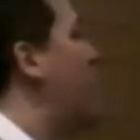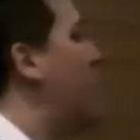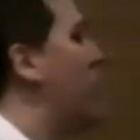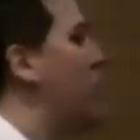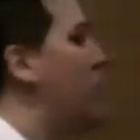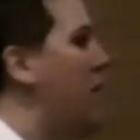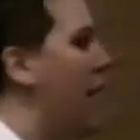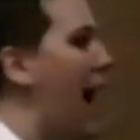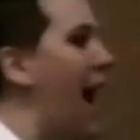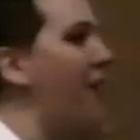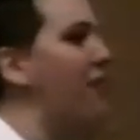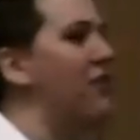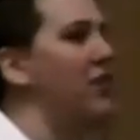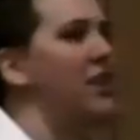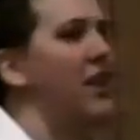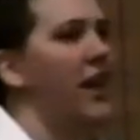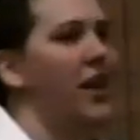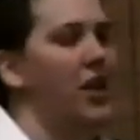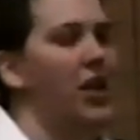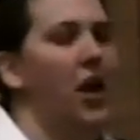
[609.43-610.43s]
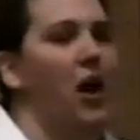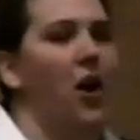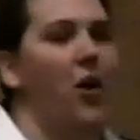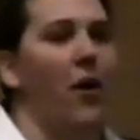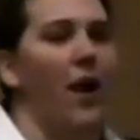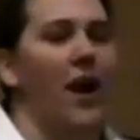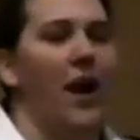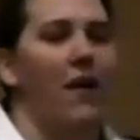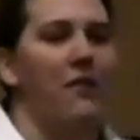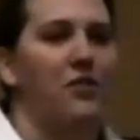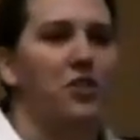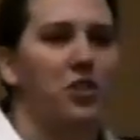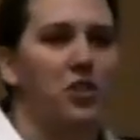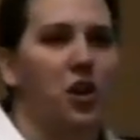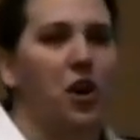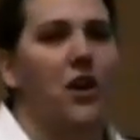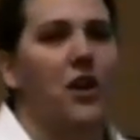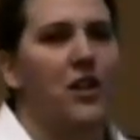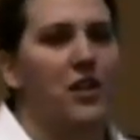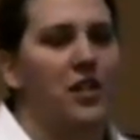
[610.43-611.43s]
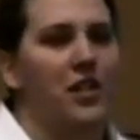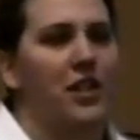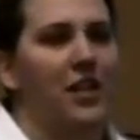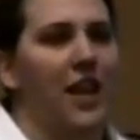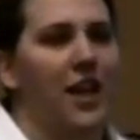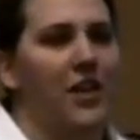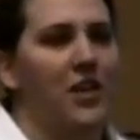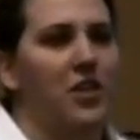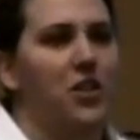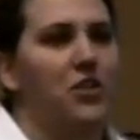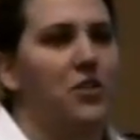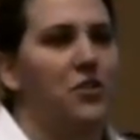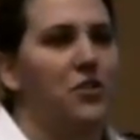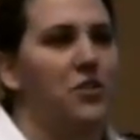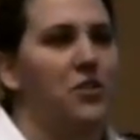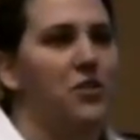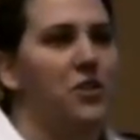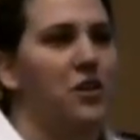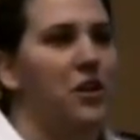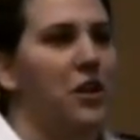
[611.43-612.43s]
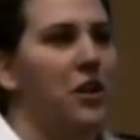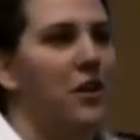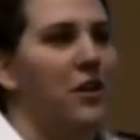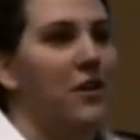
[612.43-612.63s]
But you have to let go, and I've started to let students